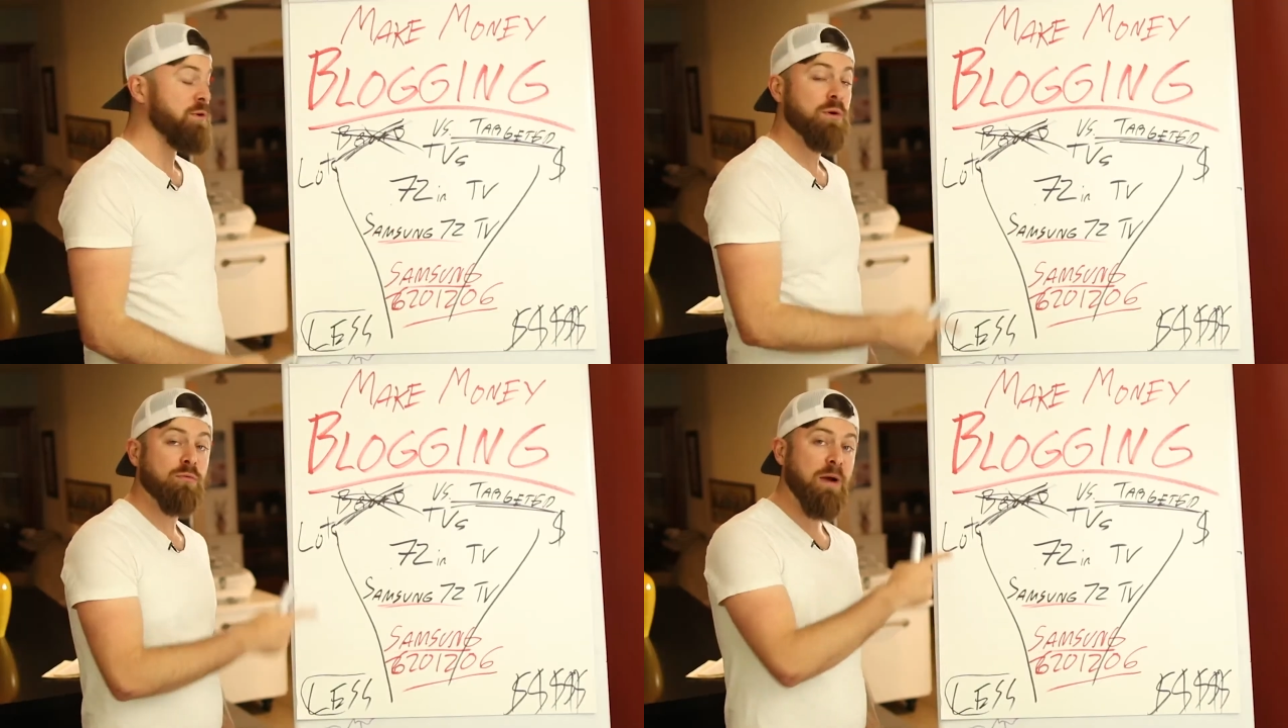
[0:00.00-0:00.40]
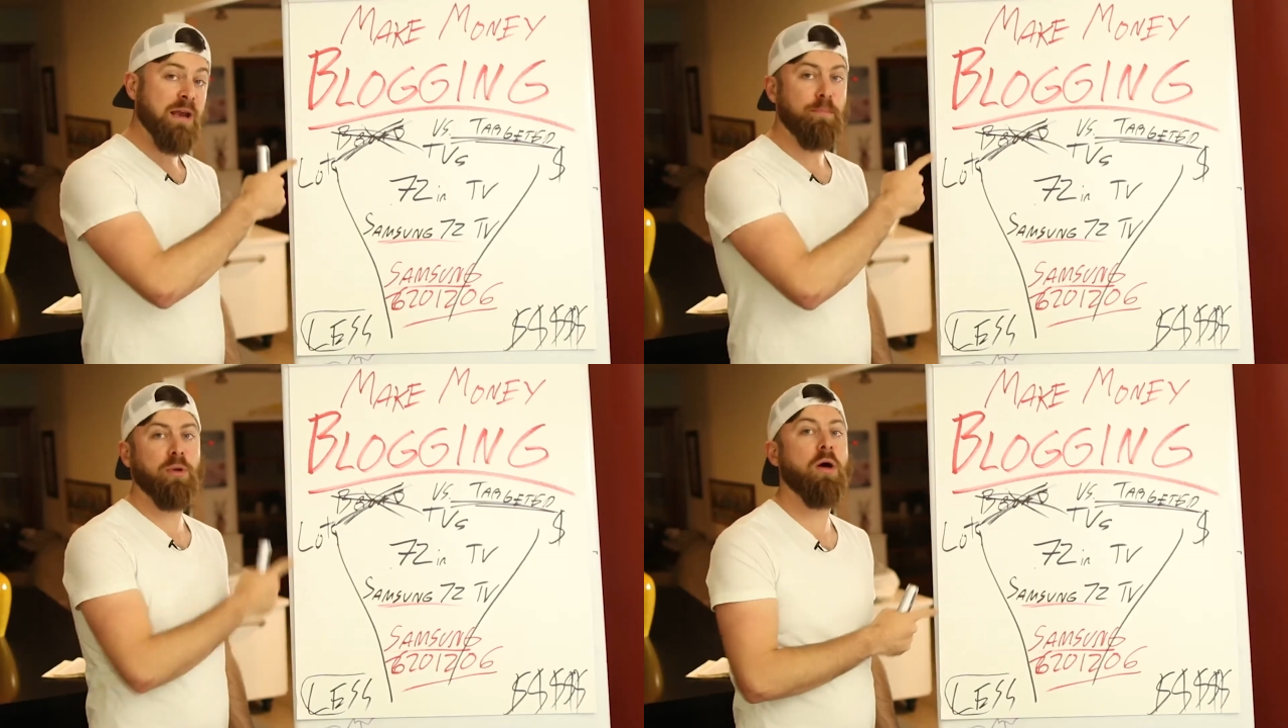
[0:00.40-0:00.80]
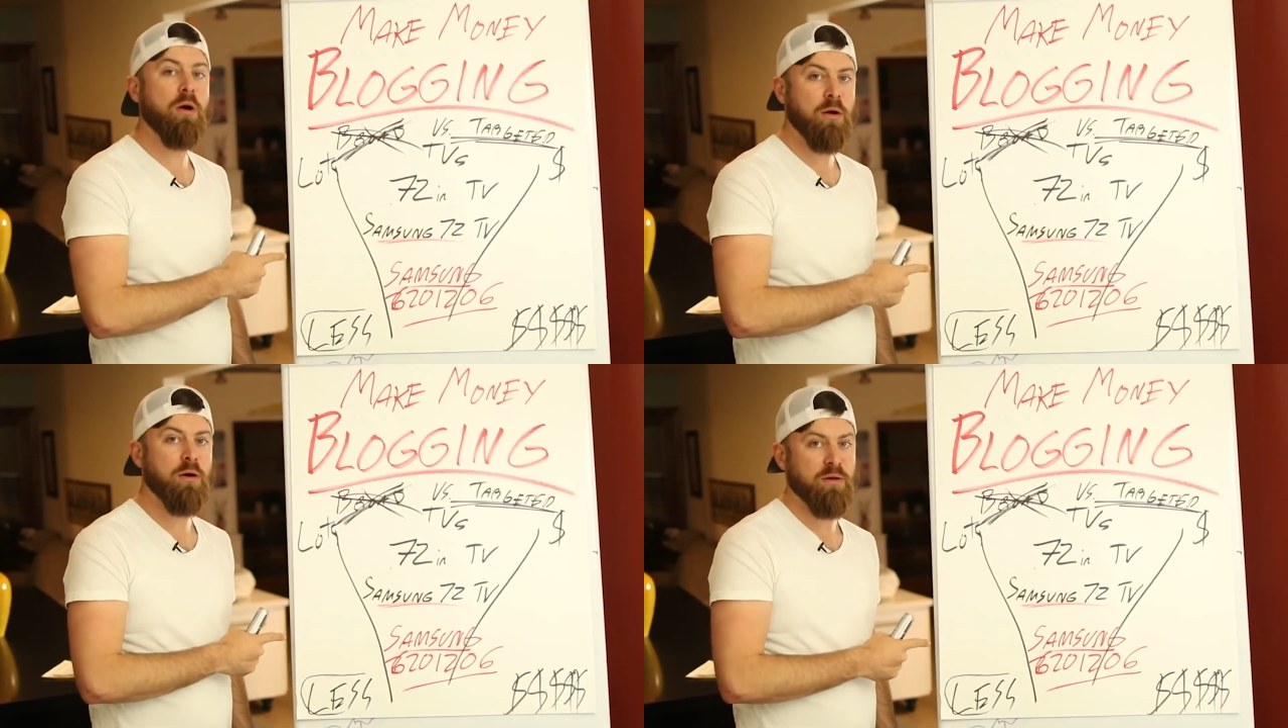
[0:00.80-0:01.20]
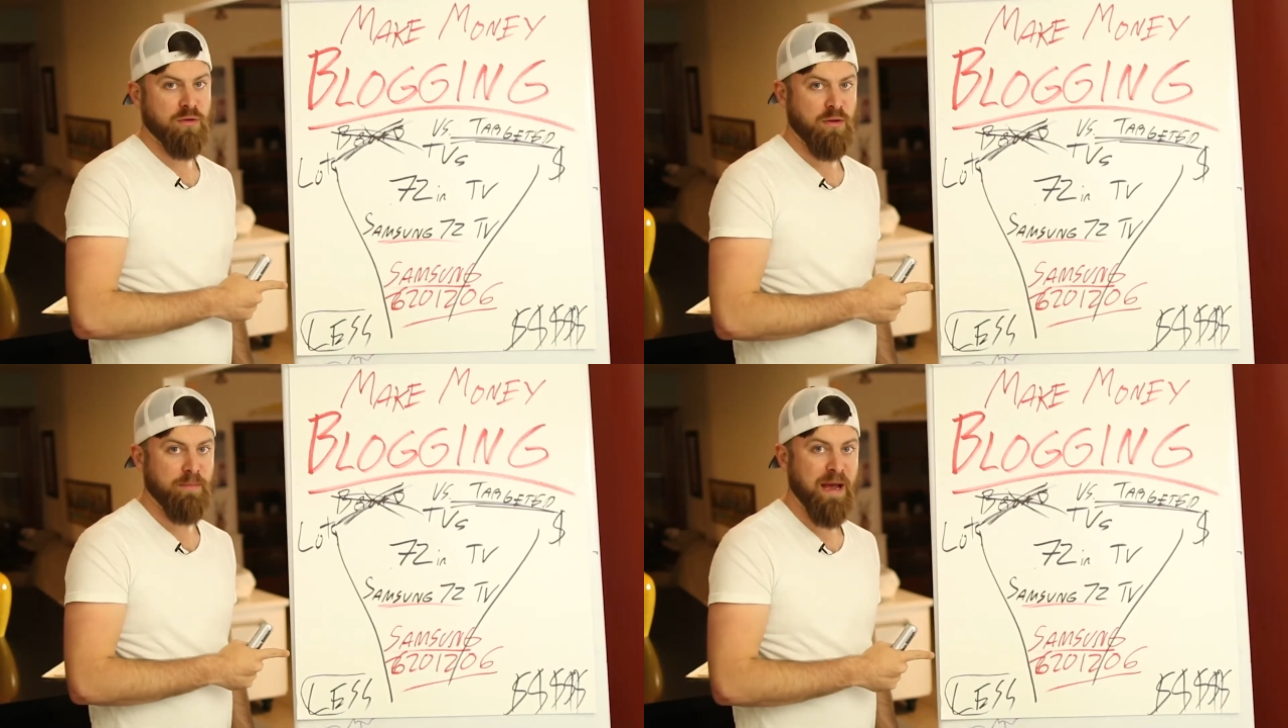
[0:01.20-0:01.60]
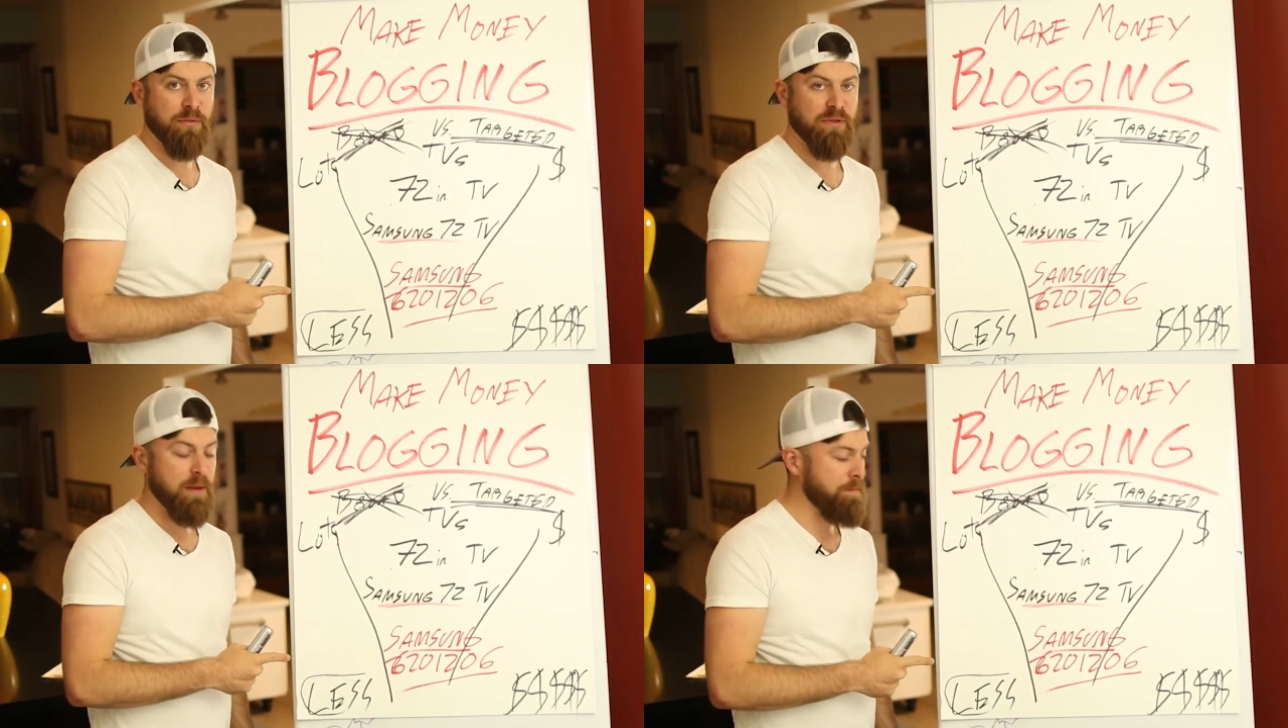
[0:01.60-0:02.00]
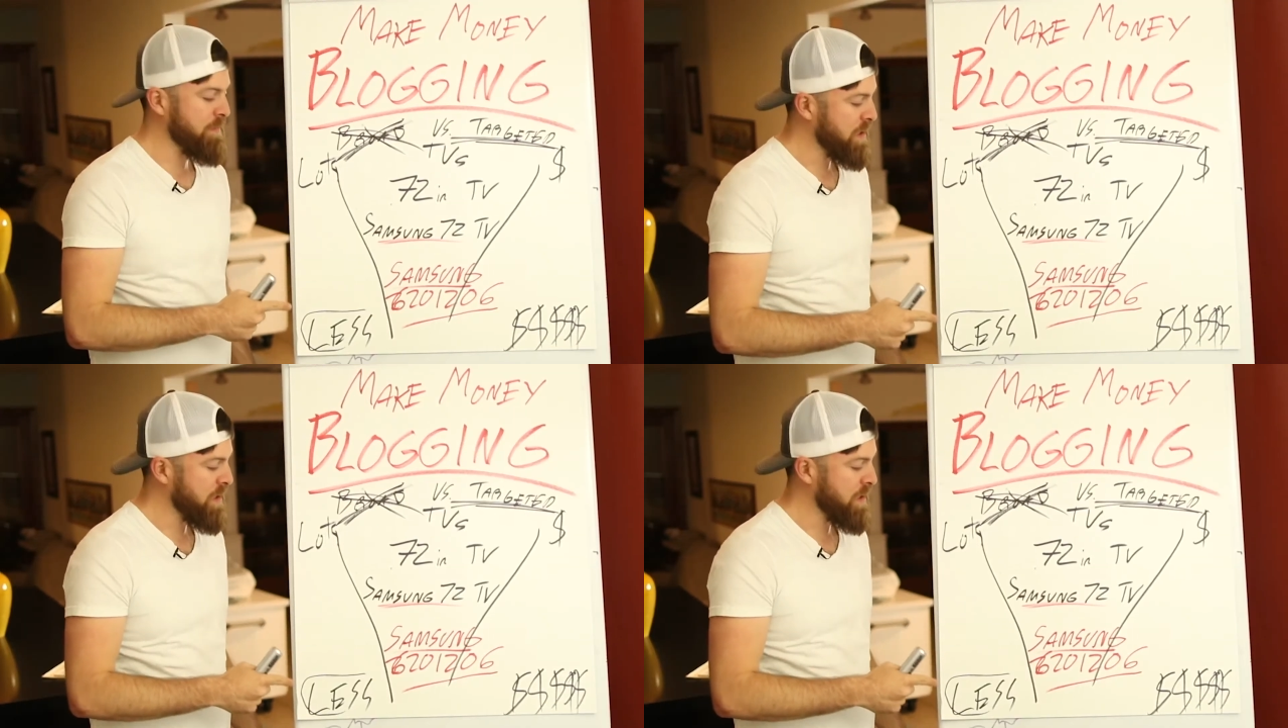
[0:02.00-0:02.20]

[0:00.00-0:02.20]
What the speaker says: you can write a blog article about them